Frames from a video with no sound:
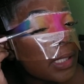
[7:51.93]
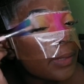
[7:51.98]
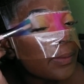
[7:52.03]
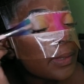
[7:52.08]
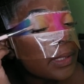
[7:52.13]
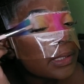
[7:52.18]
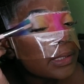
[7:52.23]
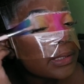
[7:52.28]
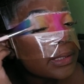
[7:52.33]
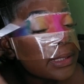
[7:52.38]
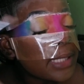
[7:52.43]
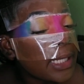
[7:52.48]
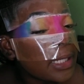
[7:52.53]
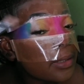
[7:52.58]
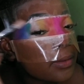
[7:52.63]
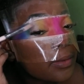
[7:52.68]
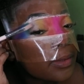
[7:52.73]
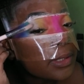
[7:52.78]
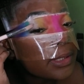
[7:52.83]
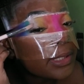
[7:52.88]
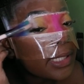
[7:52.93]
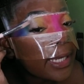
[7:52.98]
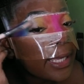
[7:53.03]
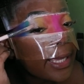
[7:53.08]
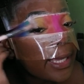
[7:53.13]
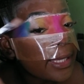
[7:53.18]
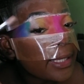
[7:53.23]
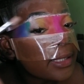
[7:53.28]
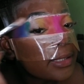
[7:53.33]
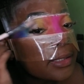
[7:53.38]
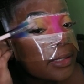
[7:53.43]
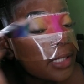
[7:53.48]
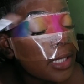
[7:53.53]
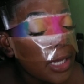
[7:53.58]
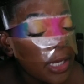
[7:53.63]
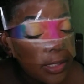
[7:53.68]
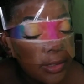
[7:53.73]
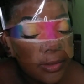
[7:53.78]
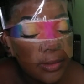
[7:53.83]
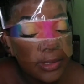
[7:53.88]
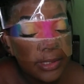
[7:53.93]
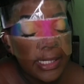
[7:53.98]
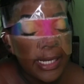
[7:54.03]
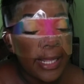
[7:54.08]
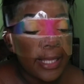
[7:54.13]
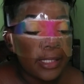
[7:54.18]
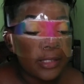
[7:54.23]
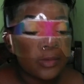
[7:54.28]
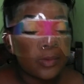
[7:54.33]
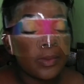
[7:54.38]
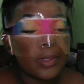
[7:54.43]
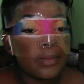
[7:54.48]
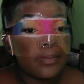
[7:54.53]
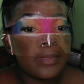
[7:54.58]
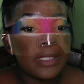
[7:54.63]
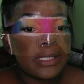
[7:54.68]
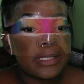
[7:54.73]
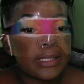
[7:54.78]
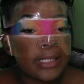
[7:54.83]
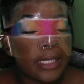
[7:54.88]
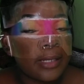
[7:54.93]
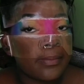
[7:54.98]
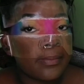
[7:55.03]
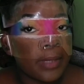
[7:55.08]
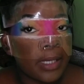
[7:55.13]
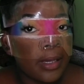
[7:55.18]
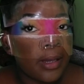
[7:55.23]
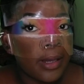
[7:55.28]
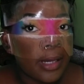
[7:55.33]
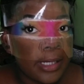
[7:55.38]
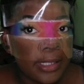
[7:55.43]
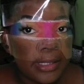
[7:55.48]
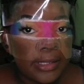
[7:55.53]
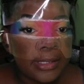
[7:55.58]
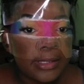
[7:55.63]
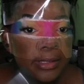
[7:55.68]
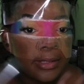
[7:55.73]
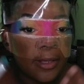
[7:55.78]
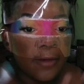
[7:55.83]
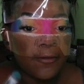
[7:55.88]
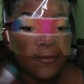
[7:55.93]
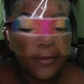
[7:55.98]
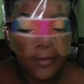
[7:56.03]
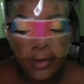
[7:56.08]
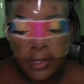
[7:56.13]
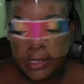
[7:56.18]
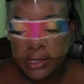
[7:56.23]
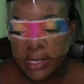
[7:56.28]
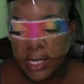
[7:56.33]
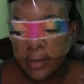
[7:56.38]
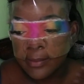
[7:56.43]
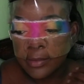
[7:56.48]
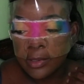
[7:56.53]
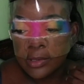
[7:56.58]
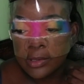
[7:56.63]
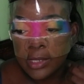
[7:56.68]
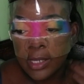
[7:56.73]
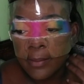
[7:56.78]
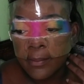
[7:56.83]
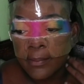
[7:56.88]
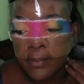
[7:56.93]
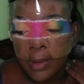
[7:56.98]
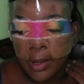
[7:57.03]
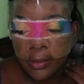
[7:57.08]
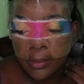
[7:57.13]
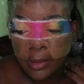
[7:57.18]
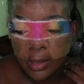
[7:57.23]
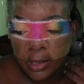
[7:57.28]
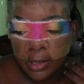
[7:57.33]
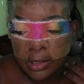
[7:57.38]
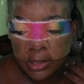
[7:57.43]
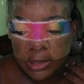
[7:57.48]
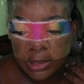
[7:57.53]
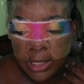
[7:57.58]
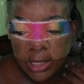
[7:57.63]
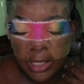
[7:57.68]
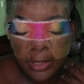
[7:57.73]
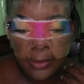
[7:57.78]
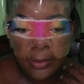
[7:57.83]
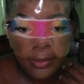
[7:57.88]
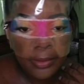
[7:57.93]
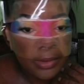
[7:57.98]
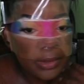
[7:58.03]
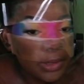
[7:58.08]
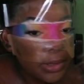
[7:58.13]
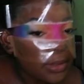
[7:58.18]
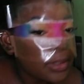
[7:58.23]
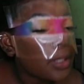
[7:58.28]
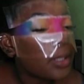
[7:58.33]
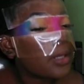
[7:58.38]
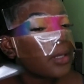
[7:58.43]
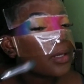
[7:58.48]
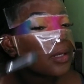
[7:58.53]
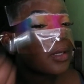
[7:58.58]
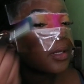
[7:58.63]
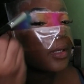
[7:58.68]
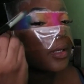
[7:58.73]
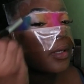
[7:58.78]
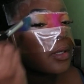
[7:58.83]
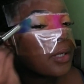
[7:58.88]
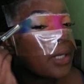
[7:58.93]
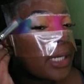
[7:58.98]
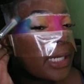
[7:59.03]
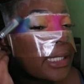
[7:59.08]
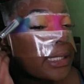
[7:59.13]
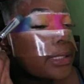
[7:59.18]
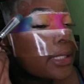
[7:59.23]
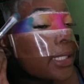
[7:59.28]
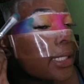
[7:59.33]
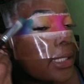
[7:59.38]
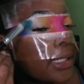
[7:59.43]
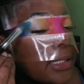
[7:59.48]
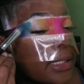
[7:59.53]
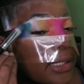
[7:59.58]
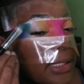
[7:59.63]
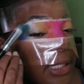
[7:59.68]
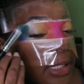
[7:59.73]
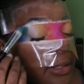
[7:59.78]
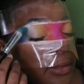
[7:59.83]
I will set those lines. Those lines will be set because of course I'm using powder shadows, all right? So you need to take